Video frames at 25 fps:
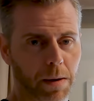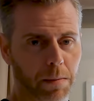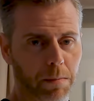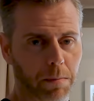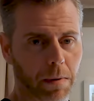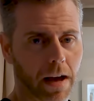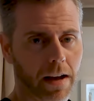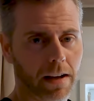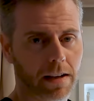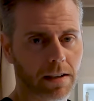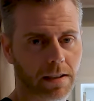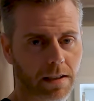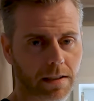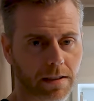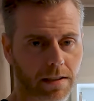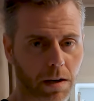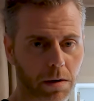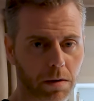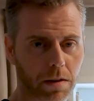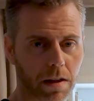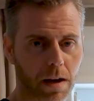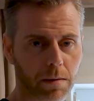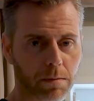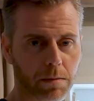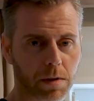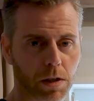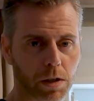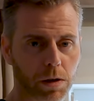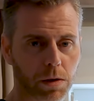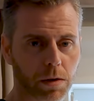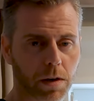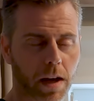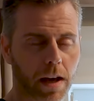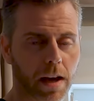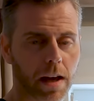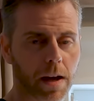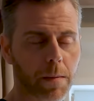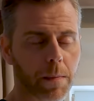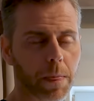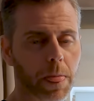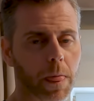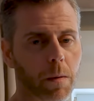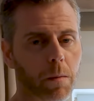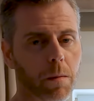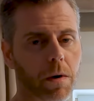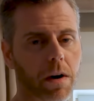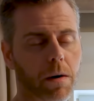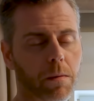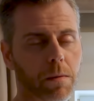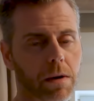back into Southampton, UK,
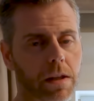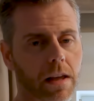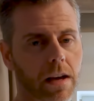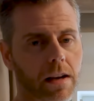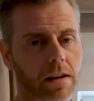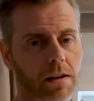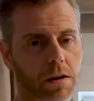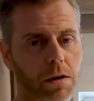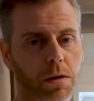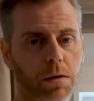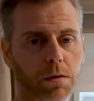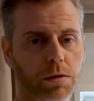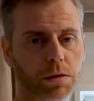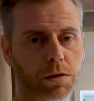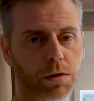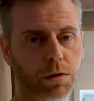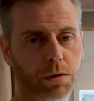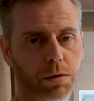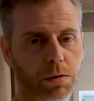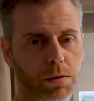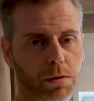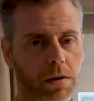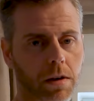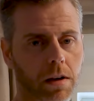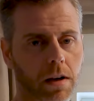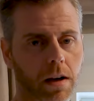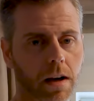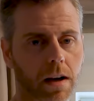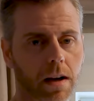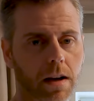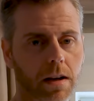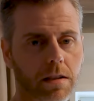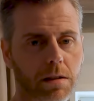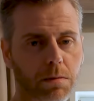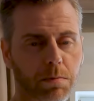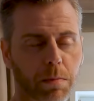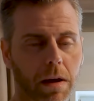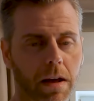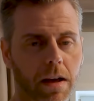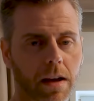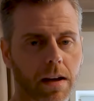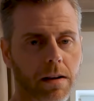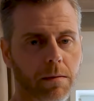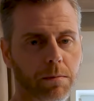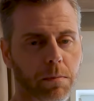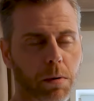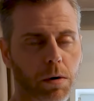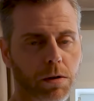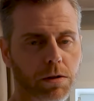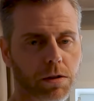where we then go to uh,
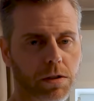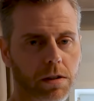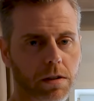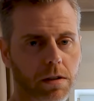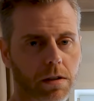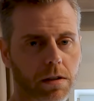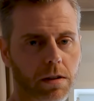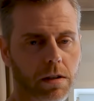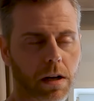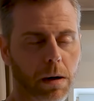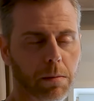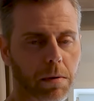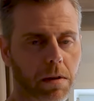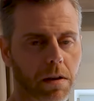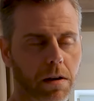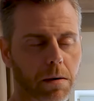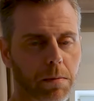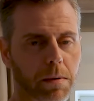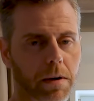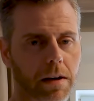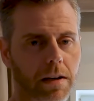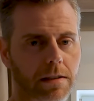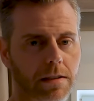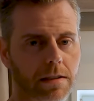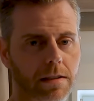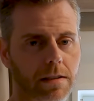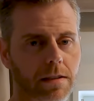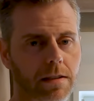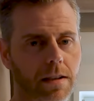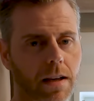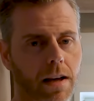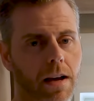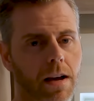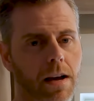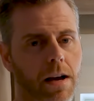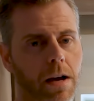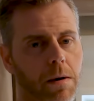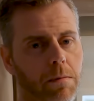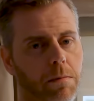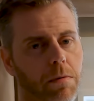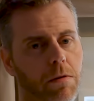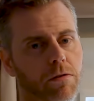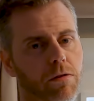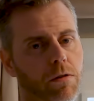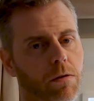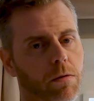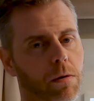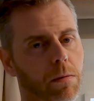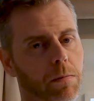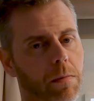Spain, Portugal, a couple other places,
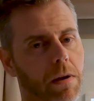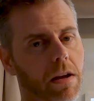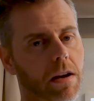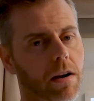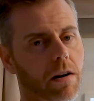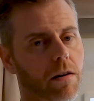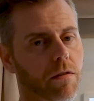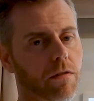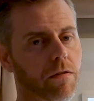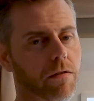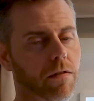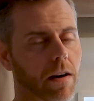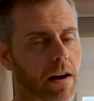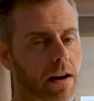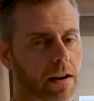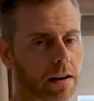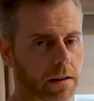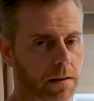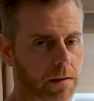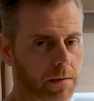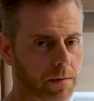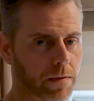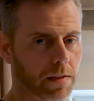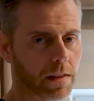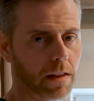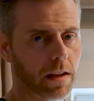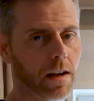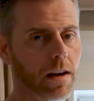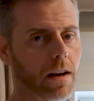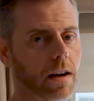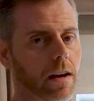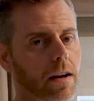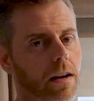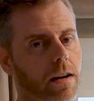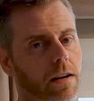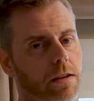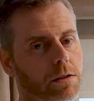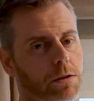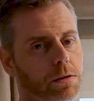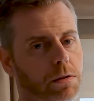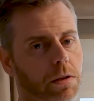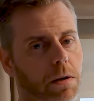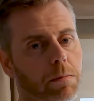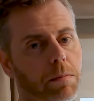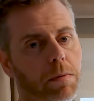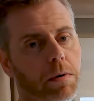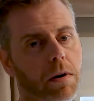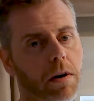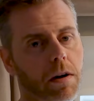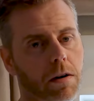before we make our final uh,
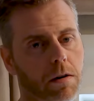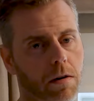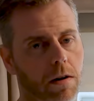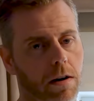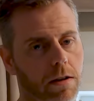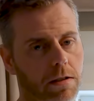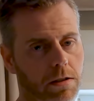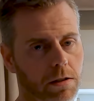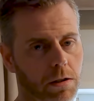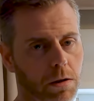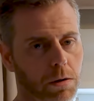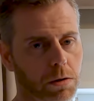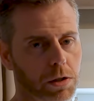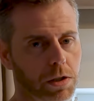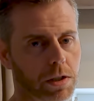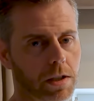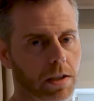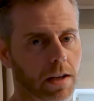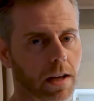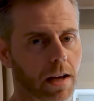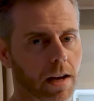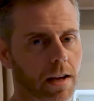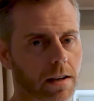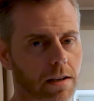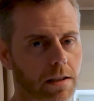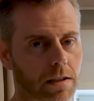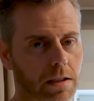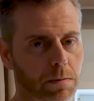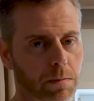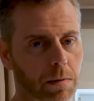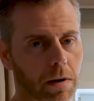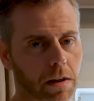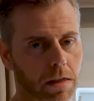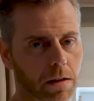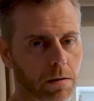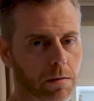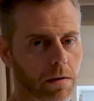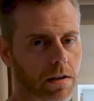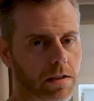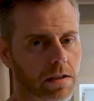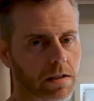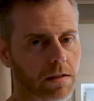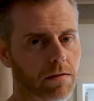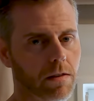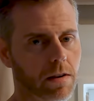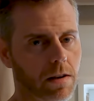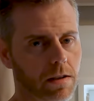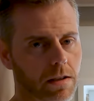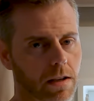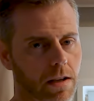trip across the ocean again and spend the rest
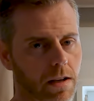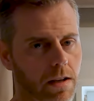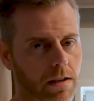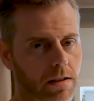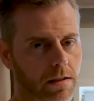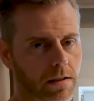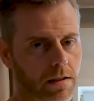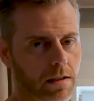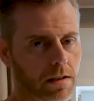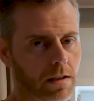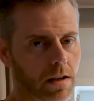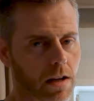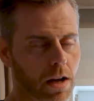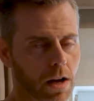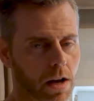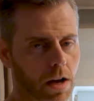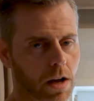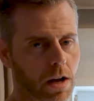of our days in